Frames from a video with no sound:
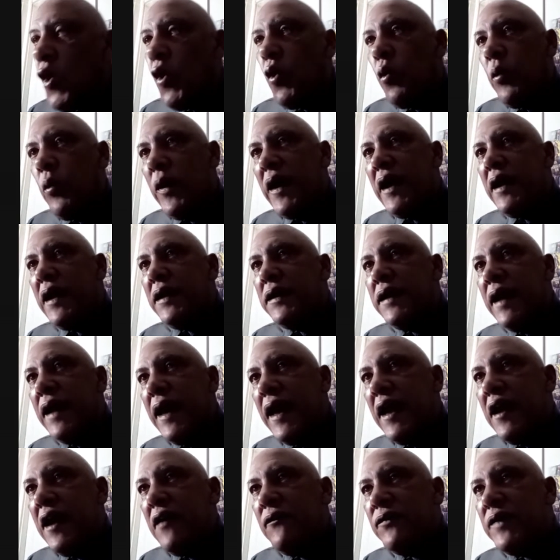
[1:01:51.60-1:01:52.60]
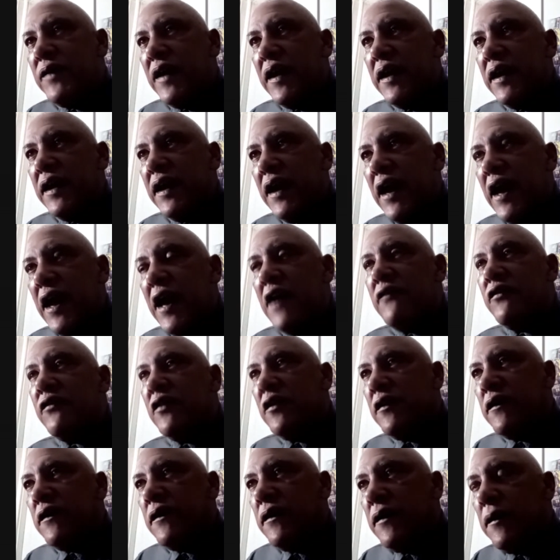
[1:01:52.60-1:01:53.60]
When have they
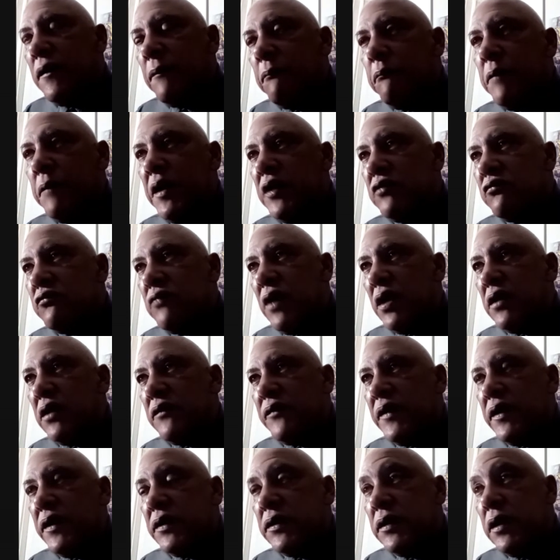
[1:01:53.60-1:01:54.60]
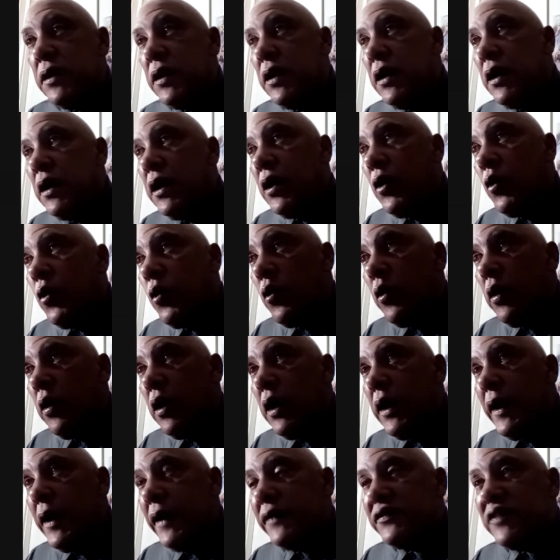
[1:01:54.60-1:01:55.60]
ever been relevant,
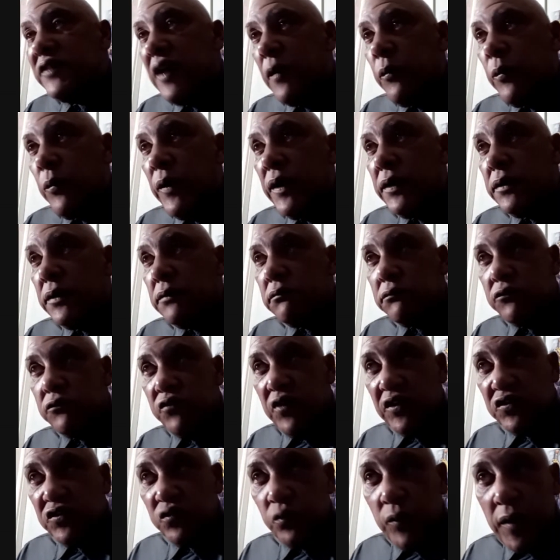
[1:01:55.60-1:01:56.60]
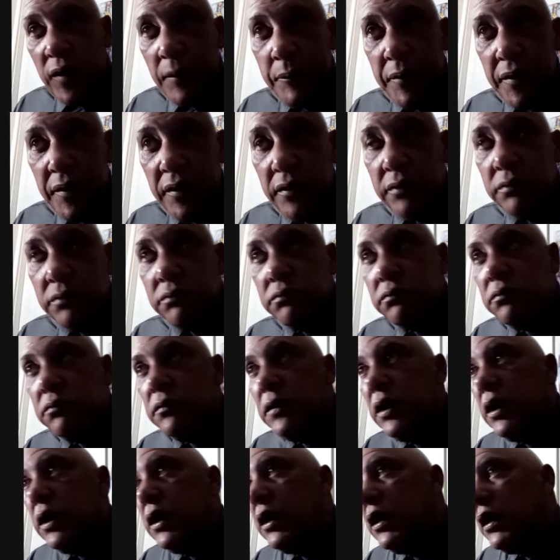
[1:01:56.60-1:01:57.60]
except when Chris Webber
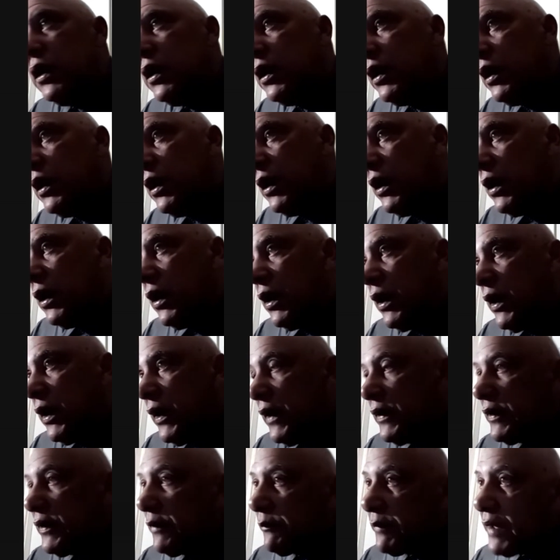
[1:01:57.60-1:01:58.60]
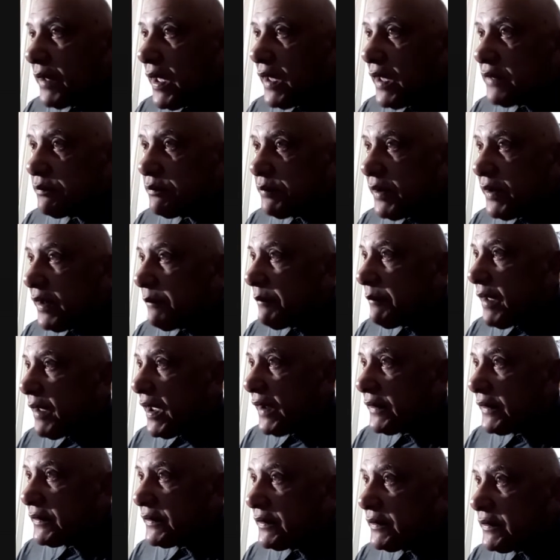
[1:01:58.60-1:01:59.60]
and them guys played
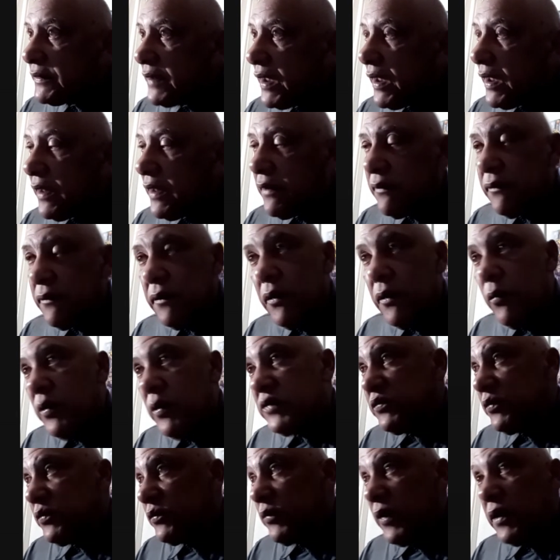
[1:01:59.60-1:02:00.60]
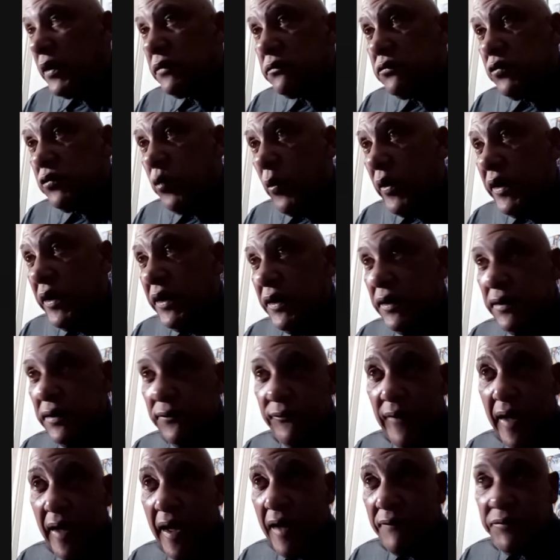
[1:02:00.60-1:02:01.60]
back in the day, which was what,
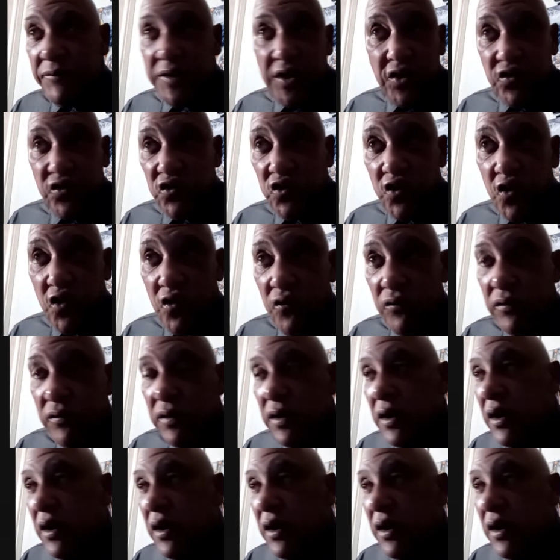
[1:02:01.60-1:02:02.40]
25 years ago?